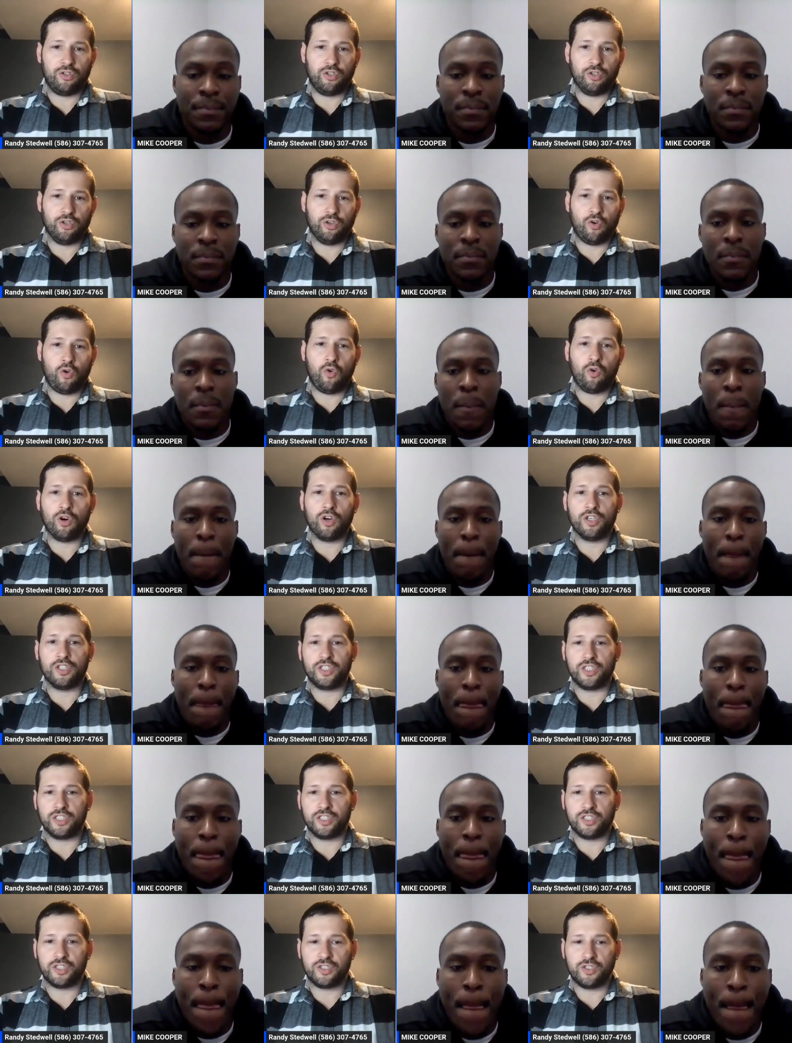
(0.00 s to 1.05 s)
Speaker 1: your
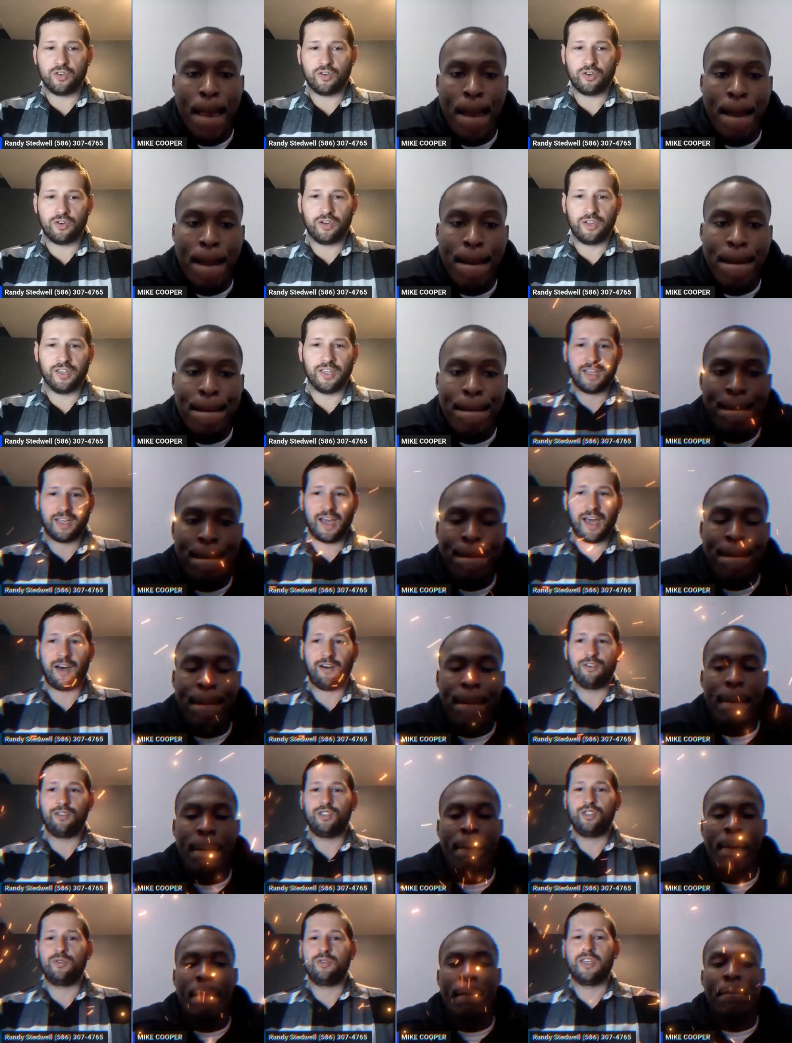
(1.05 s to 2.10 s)
origin story, like
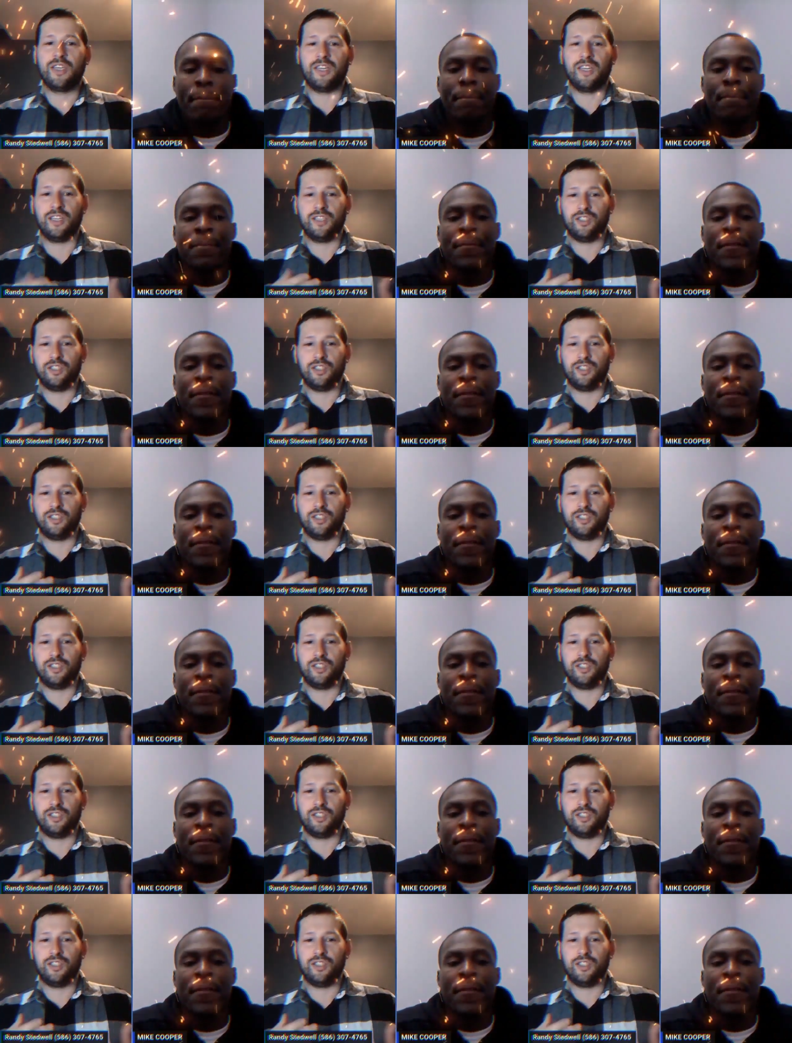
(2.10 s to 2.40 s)
how did you get